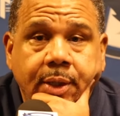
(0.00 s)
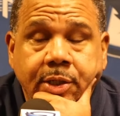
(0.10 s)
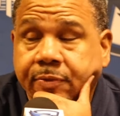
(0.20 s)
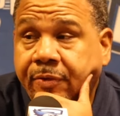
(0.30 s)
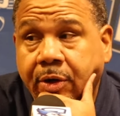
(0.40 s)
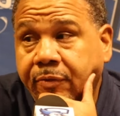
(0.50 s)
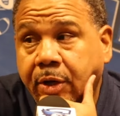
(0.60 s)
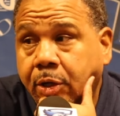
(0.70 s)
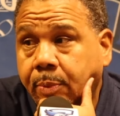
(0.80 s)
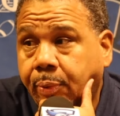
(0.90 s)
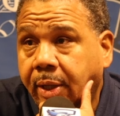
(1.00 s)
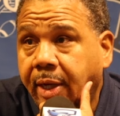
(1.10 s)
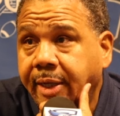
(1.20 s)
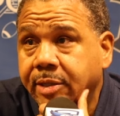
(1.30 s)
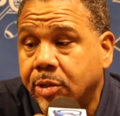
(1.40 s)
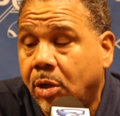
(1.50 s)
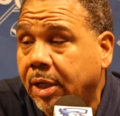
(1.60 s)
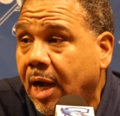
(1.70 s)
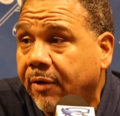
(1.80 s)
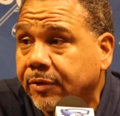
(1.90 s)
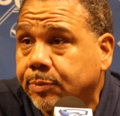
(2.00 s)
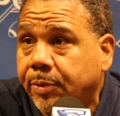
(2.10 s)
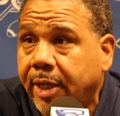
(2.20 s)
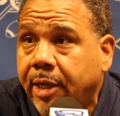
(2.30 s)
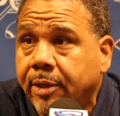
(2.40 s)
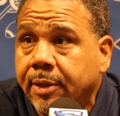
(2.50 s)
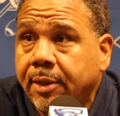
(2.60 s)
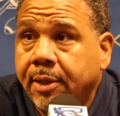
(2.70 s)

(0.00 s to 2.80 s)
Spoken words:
He's a very, very good player. He's an all-conference player.